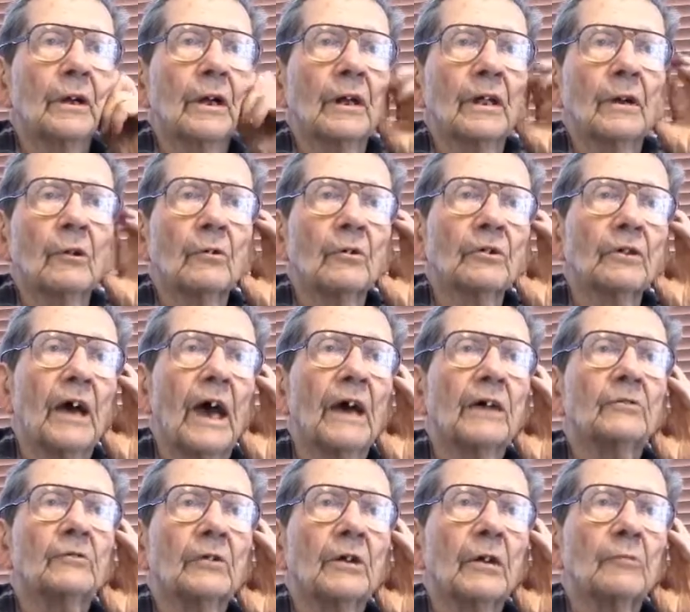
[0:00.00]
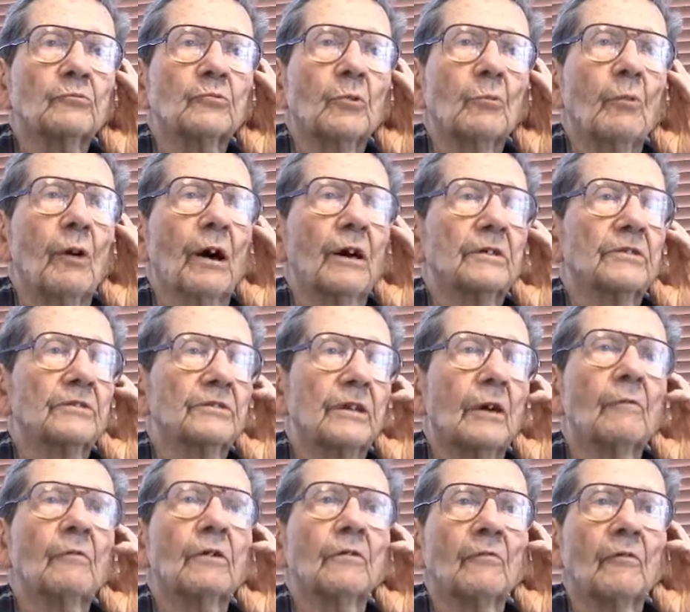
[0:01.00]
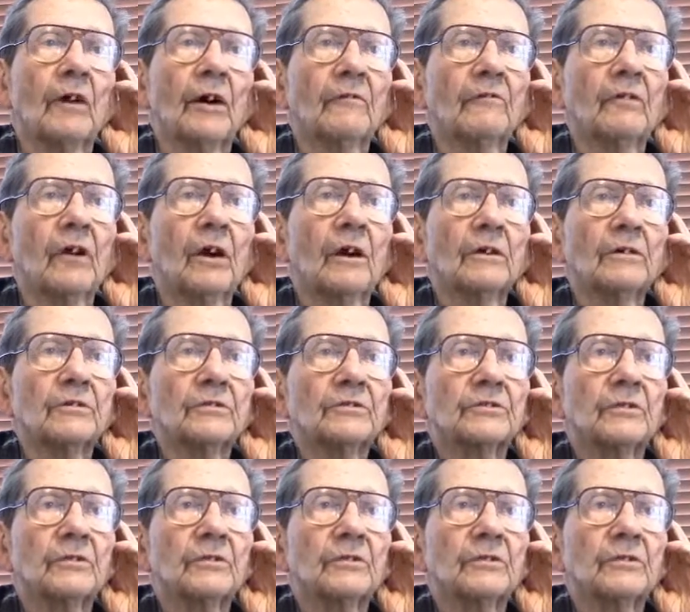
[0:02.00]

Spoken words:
They were accurate up to about 75 yards.